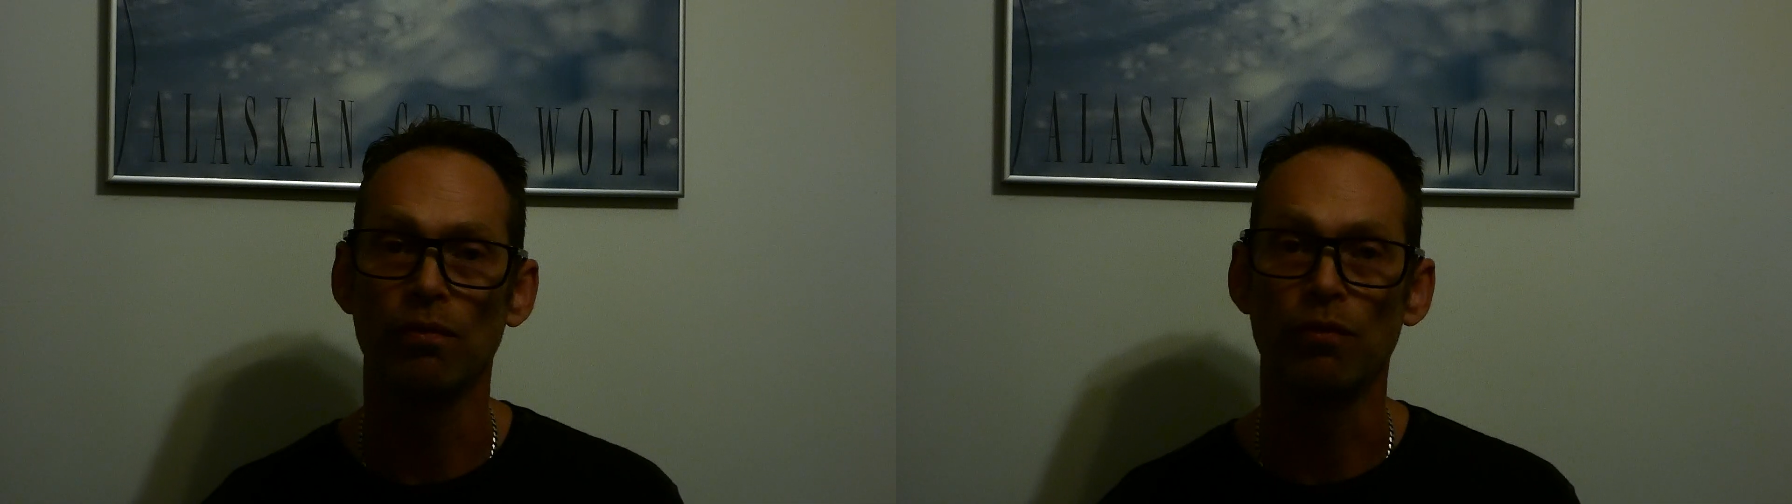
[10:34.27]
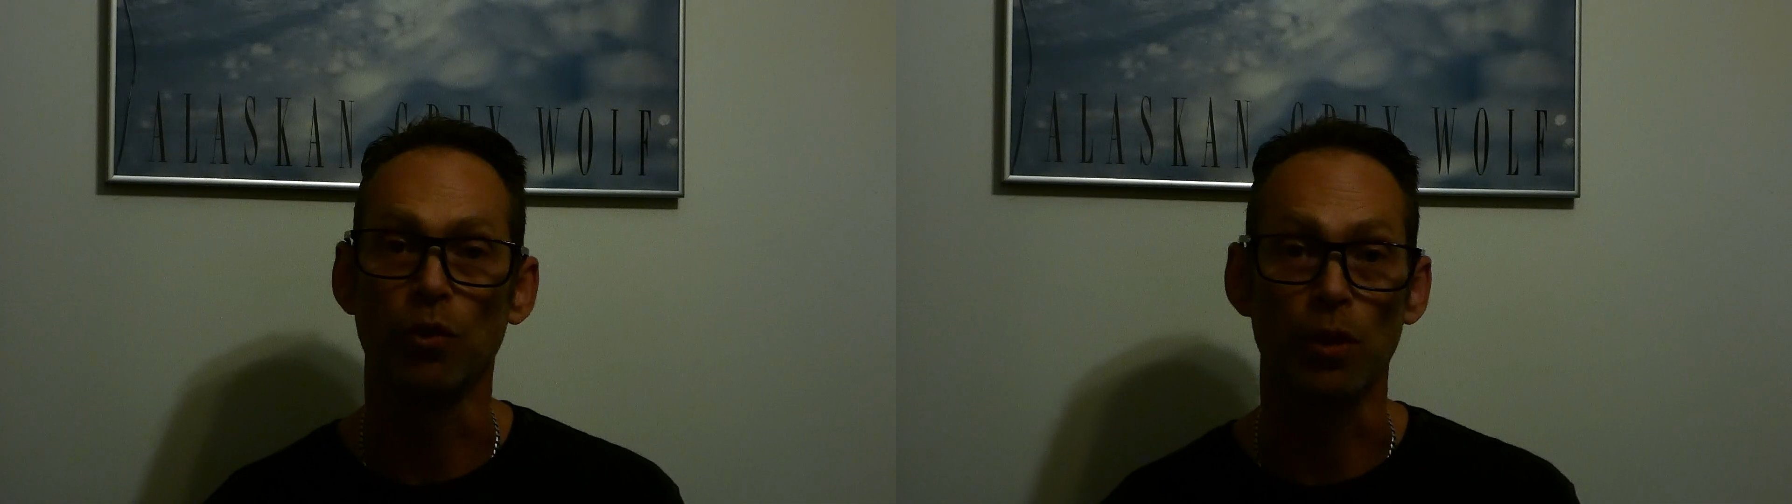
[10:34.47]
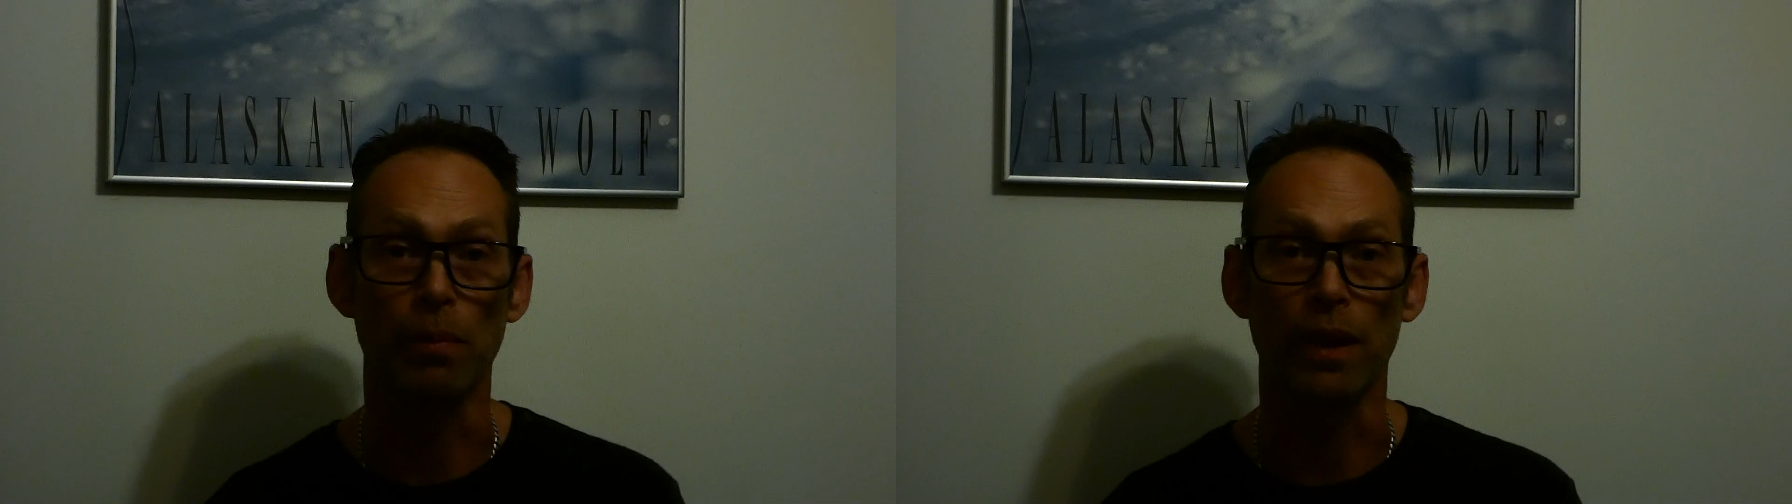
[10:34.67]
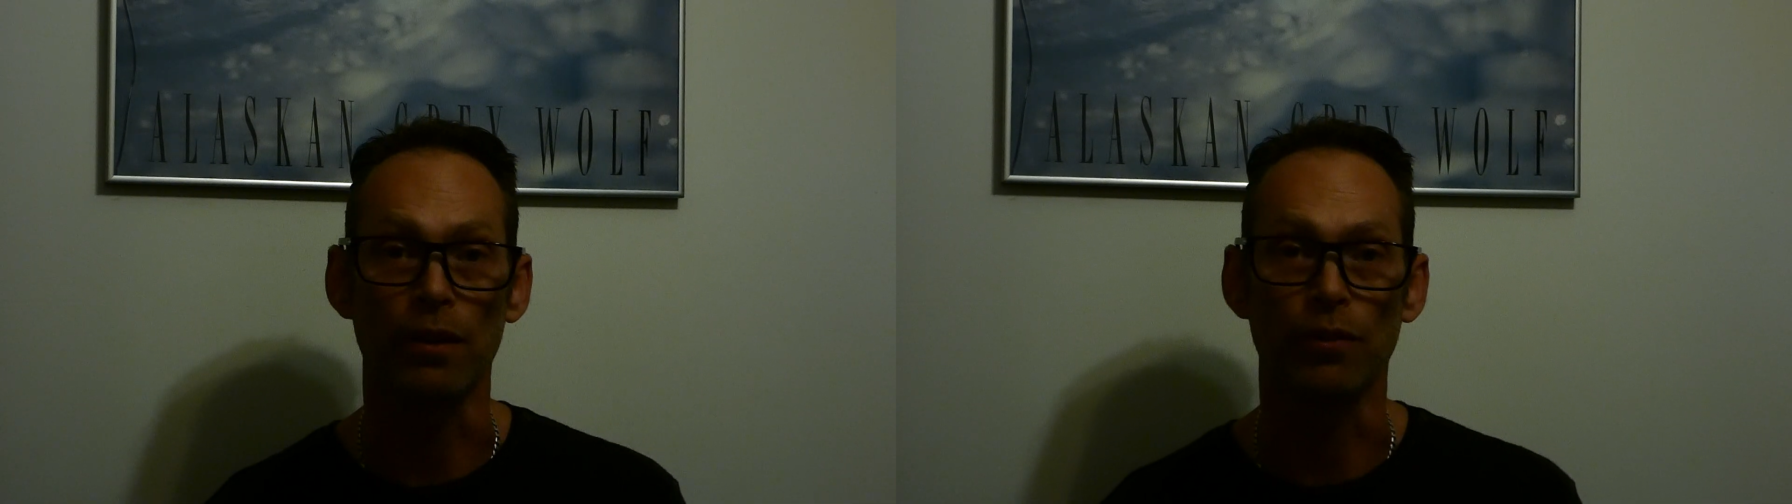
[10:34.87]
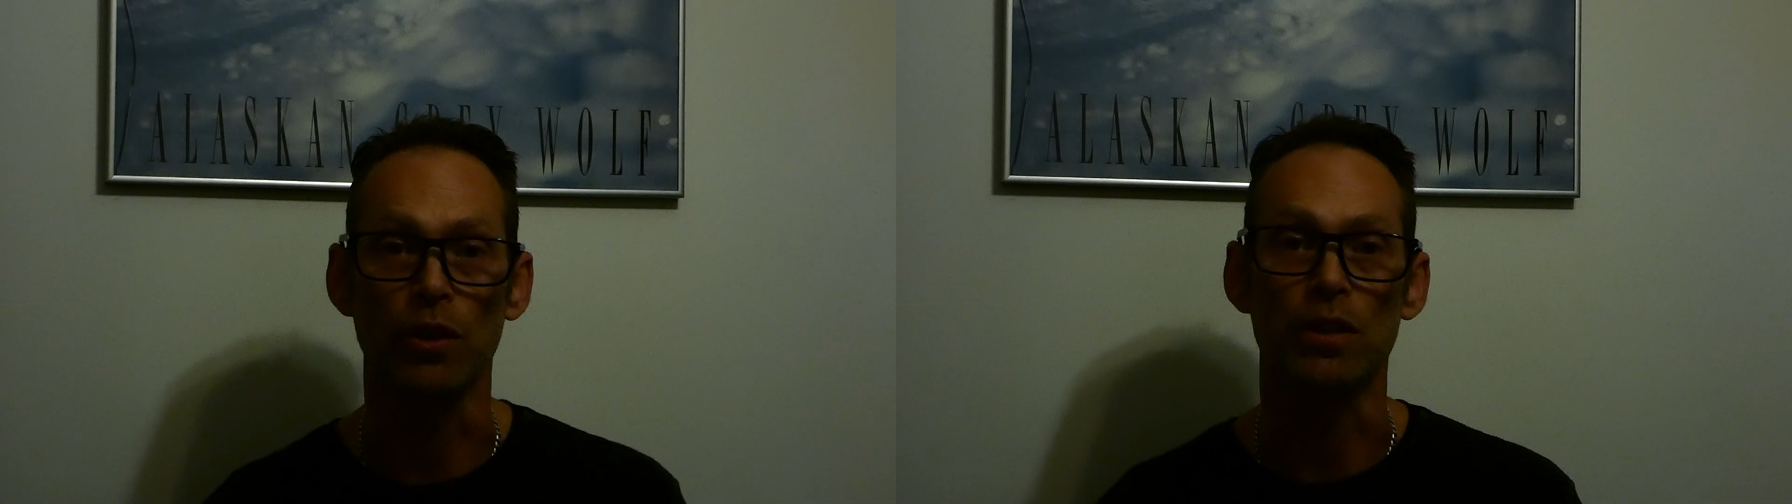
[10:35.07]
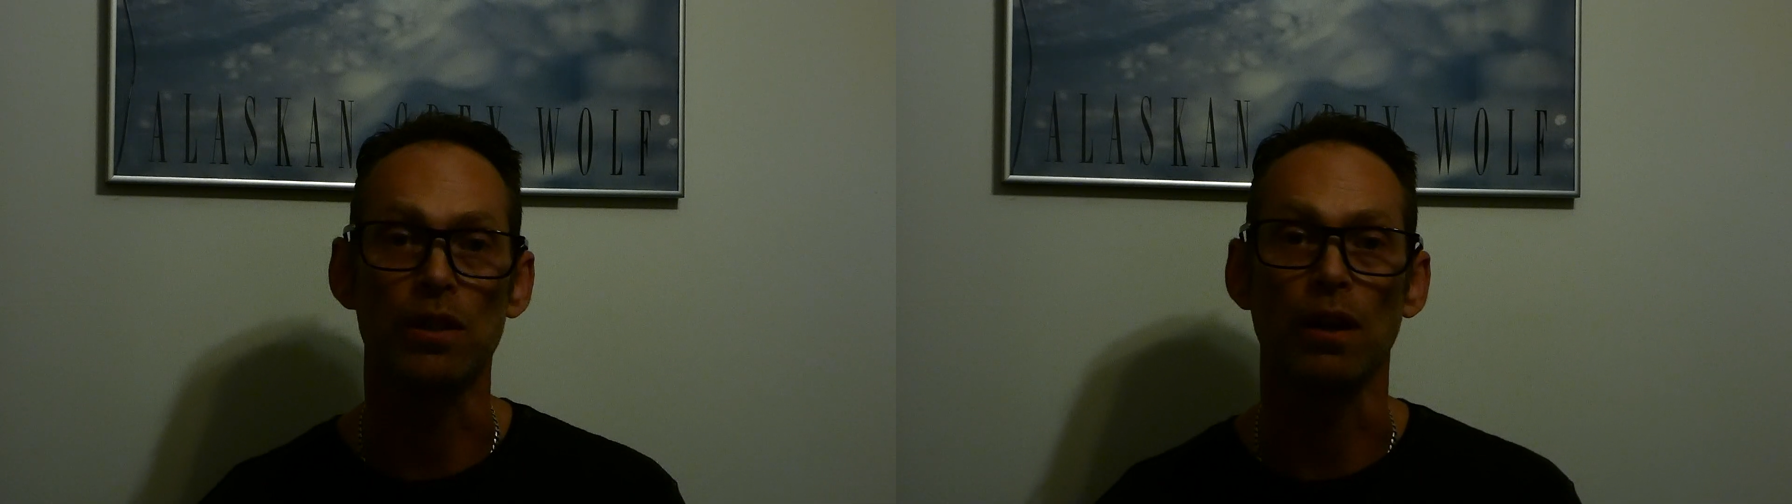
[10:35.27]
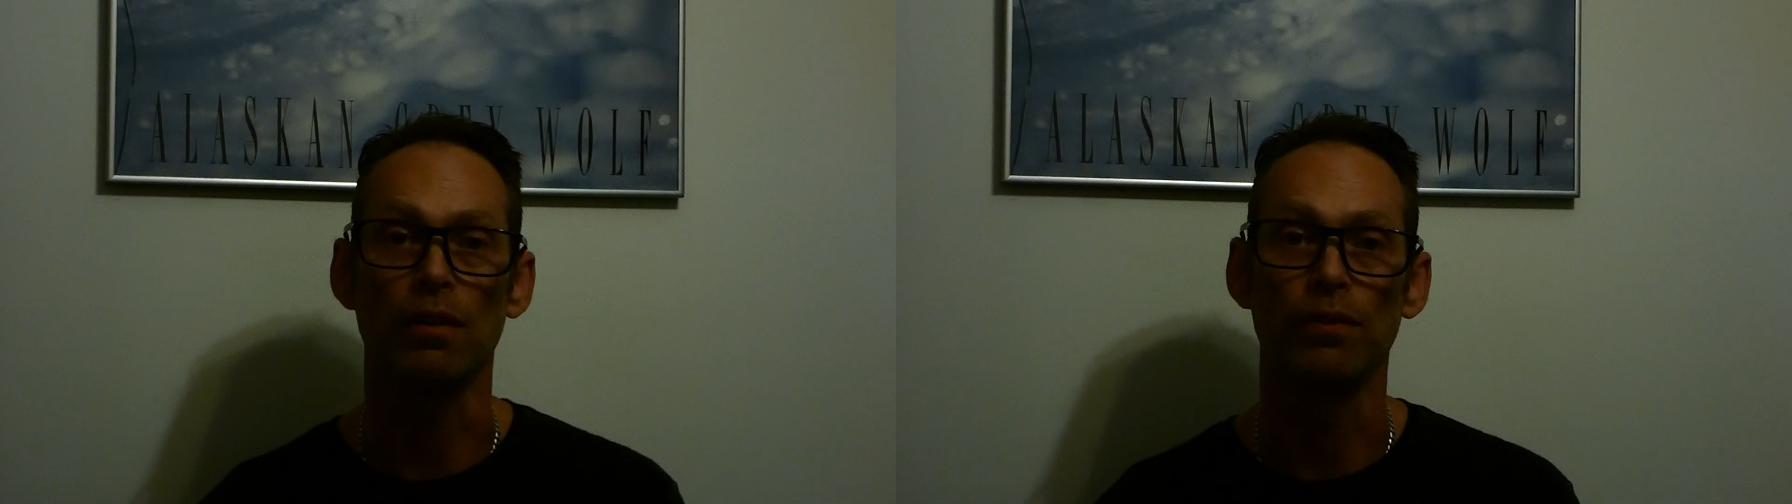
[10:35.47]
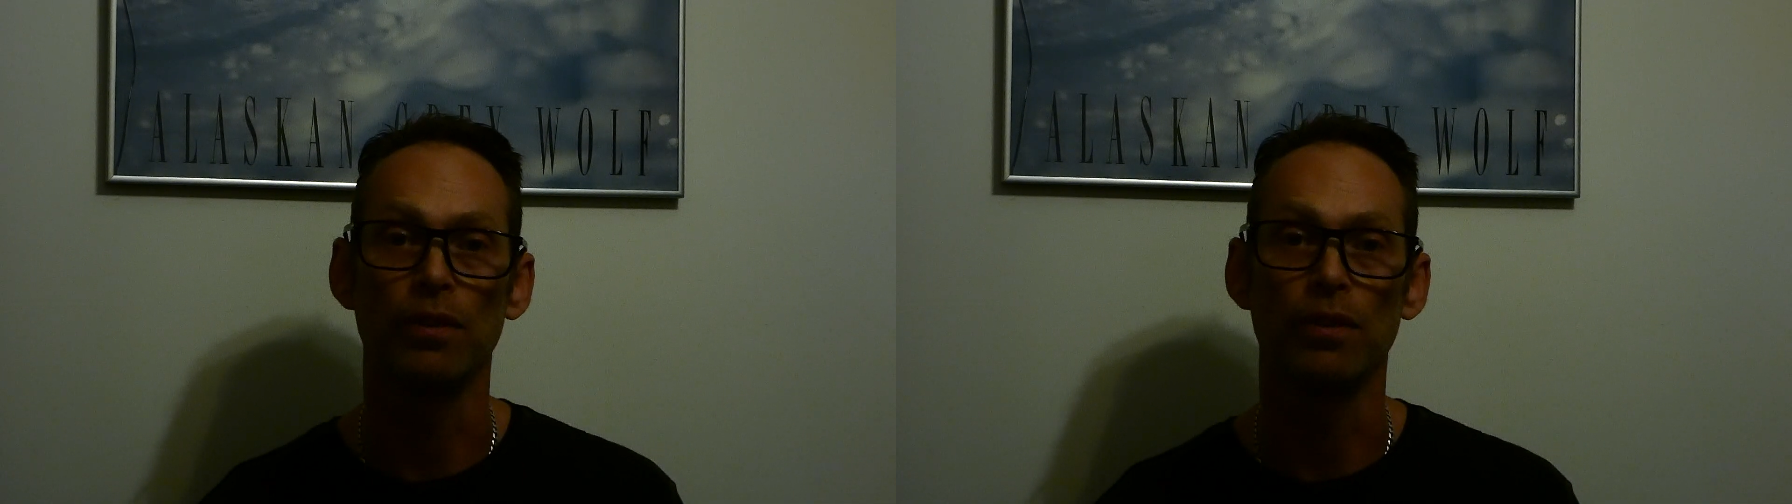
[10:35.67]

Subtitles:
for the better for yourself.